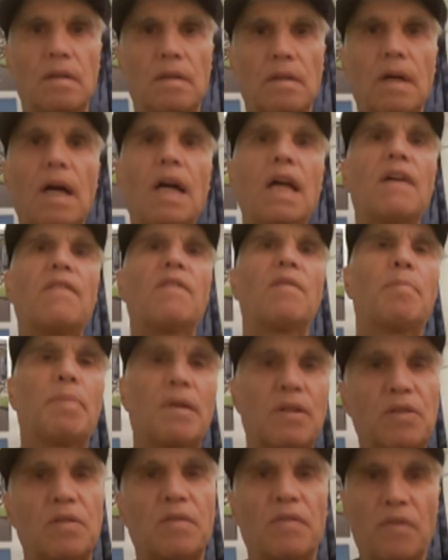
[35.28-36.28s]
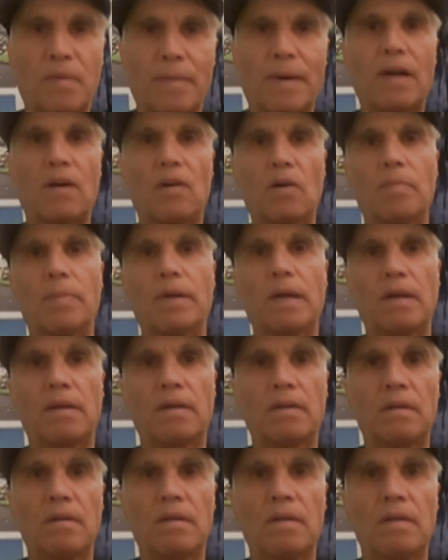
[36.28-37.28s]
I have a passion for my hobby,
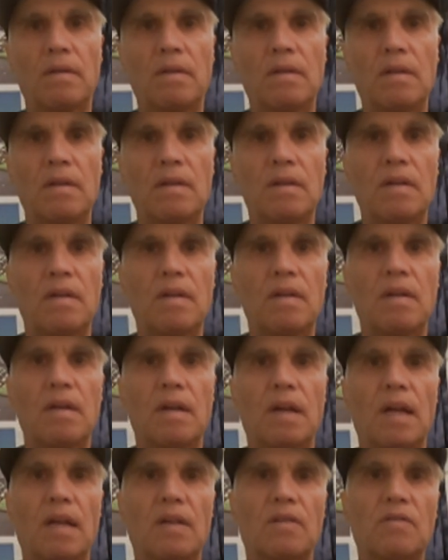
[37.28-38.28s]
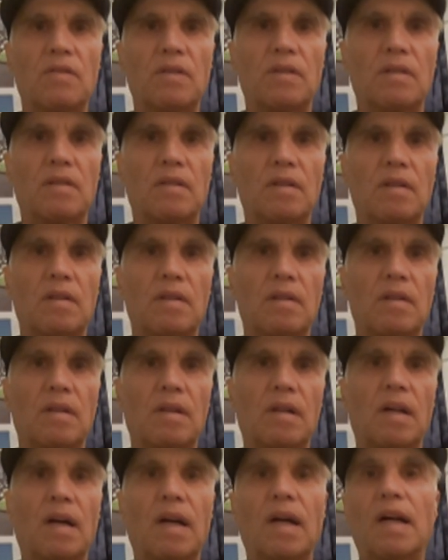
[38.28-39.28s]
and
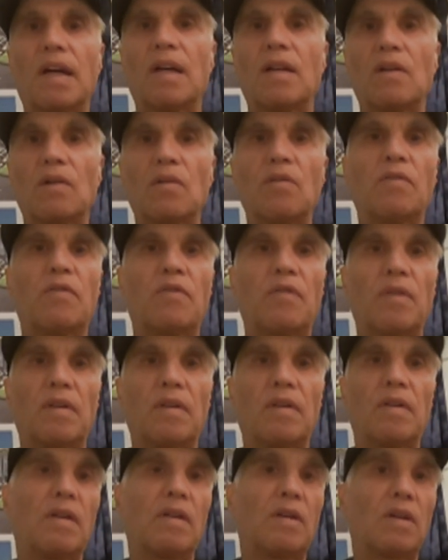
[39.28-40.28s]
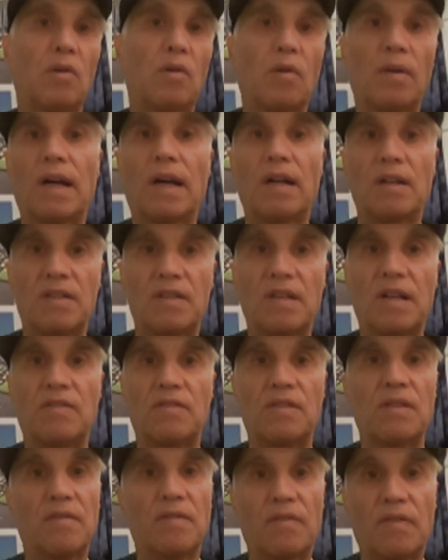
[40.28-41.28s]
I love going out
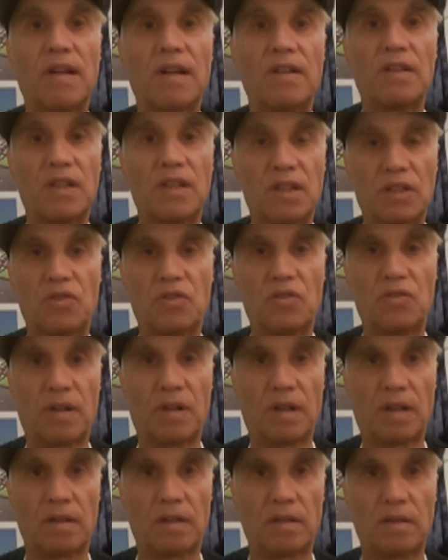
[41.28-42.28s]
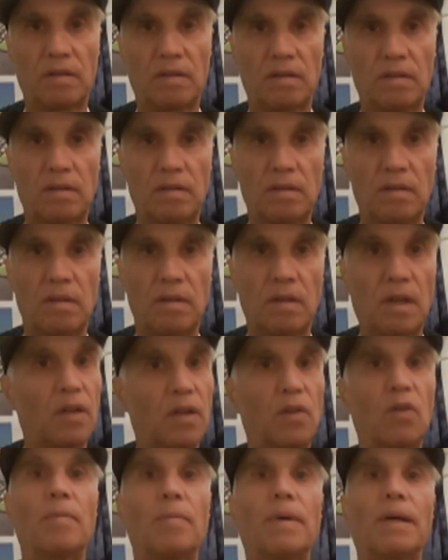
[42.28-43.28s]
detecting and finding history. I
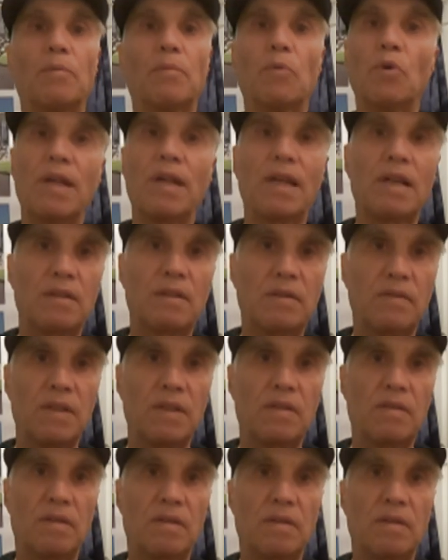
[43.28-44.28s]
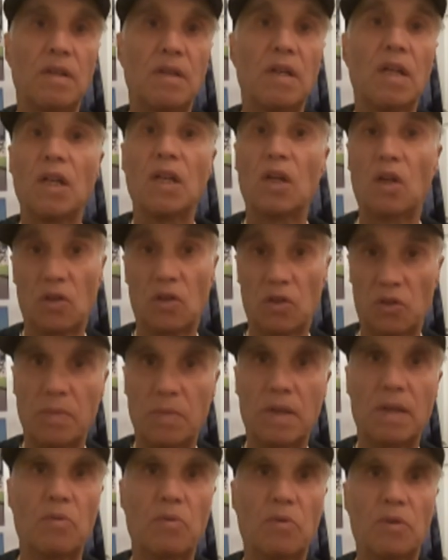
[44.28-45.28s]
don't make money out of it. It costs
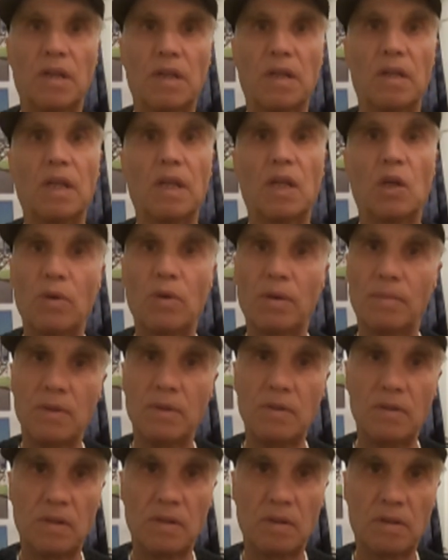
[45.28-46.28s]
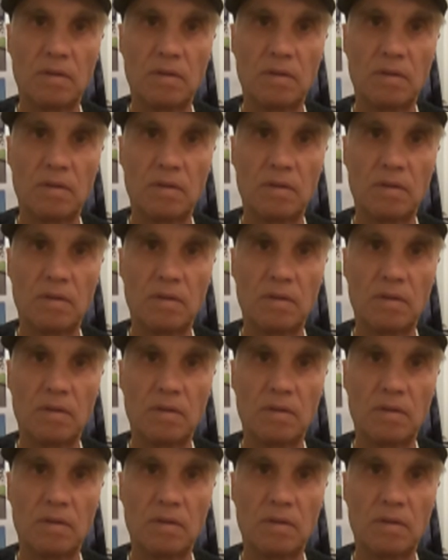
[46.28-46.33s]
me money in equipment,